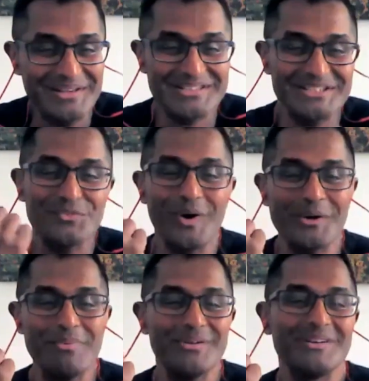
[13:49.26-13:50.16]
really, just
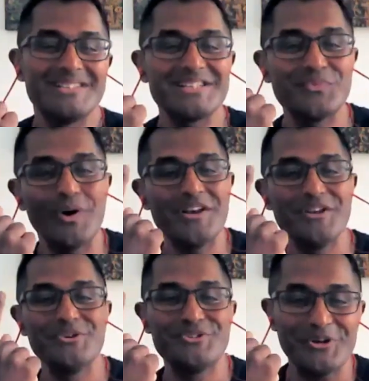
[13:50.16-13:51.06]

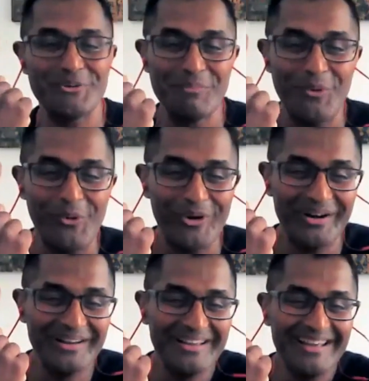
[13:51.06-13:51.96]
one neutron
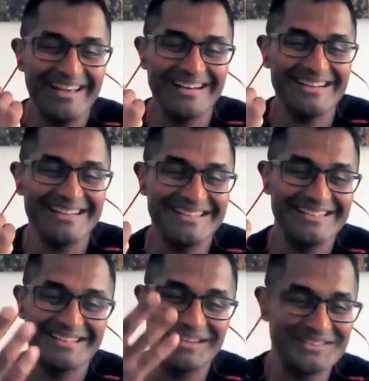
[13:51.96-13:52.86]
more, and
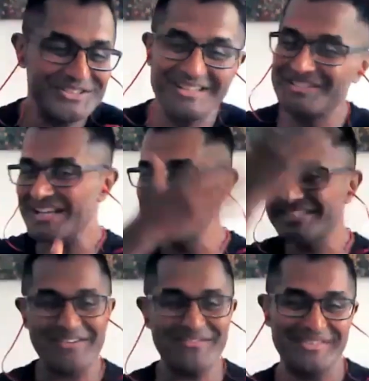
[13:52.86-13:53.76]
it changes